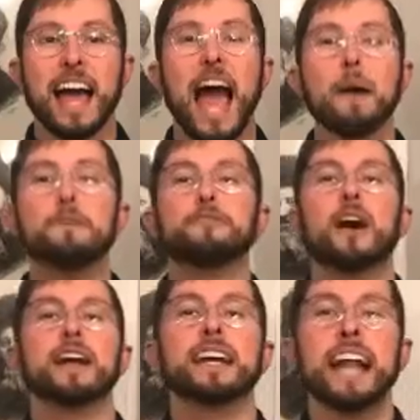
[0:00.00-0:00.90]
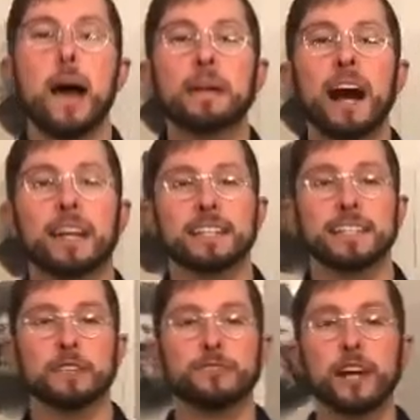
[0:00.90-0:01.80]
Happy Friday and happy Hanukkah,
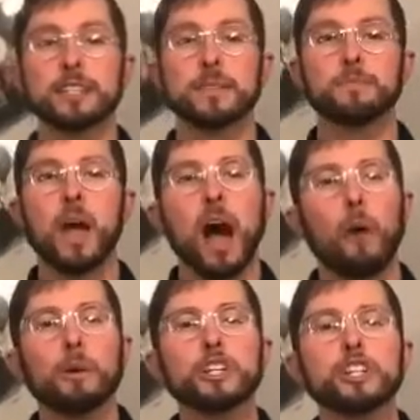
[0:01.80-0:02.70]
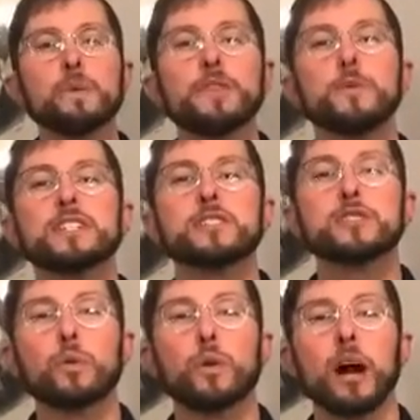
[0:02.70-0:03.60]
dear friends. I want to share with you a
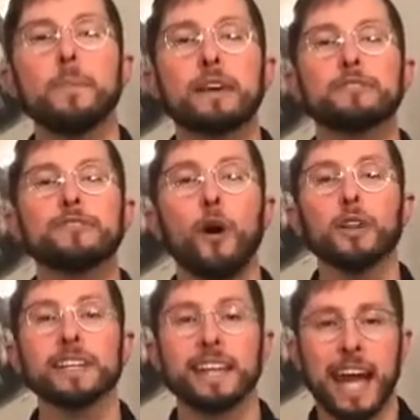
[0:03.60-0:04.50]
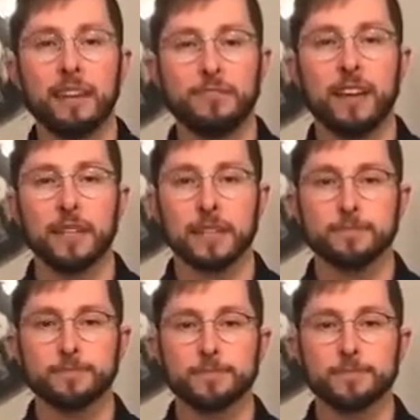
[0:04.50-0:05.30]
story about falling and failing.